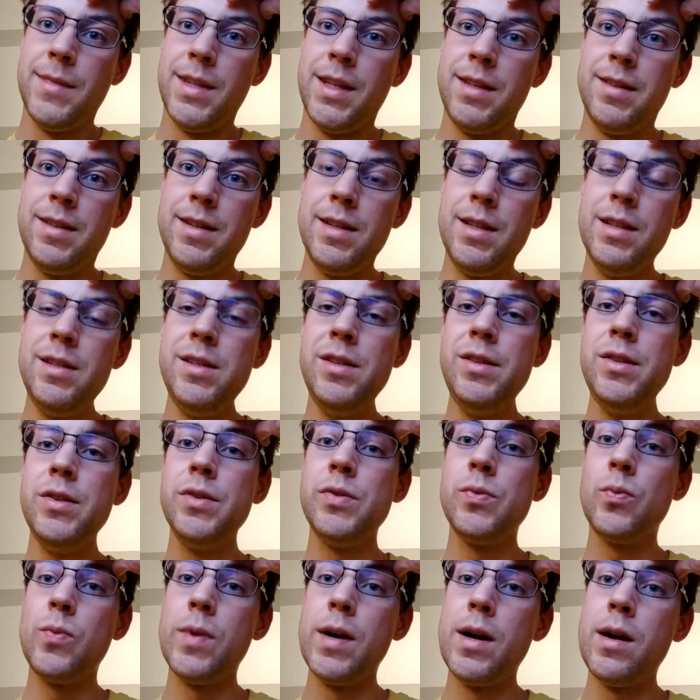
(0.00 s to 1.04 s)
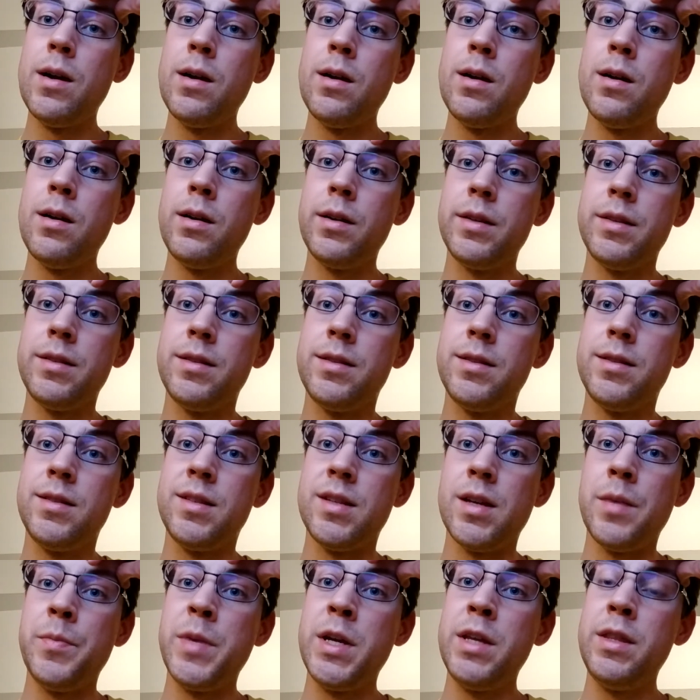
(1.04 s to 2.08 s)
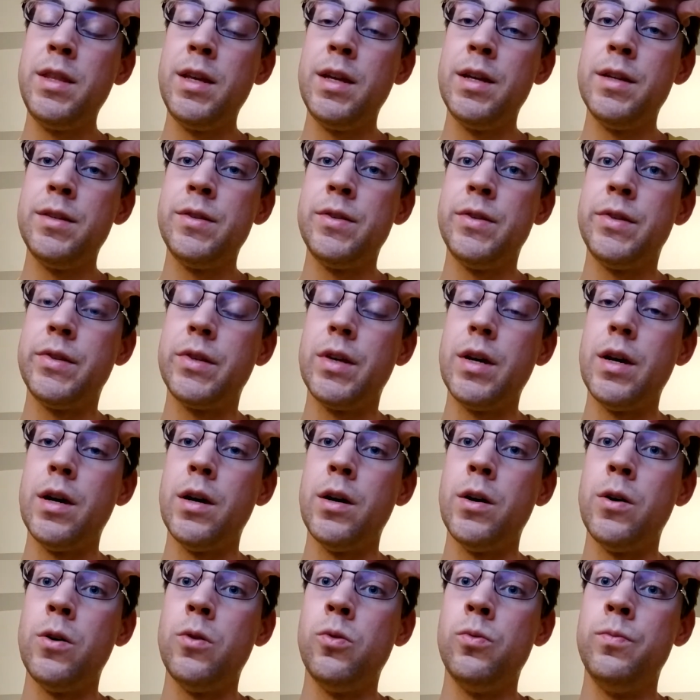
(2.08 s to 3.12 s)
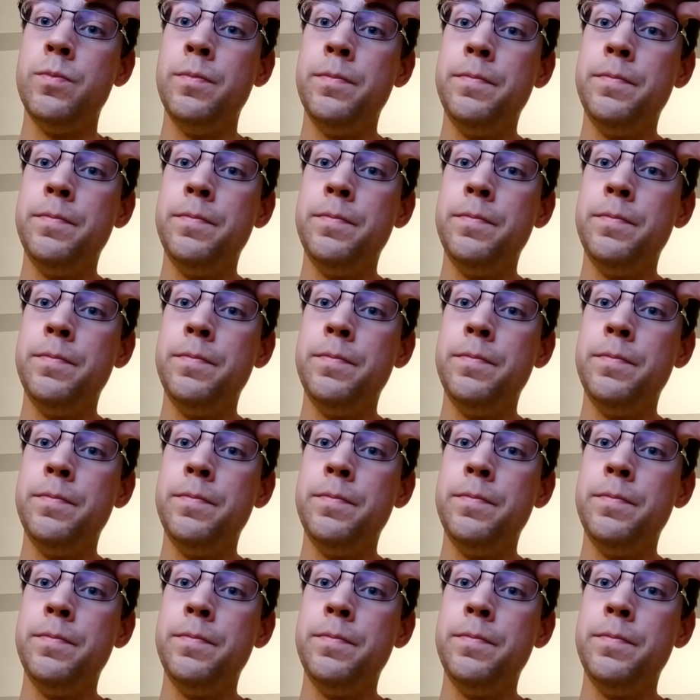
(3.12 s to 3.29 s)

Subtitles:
See, this is where some atheists go,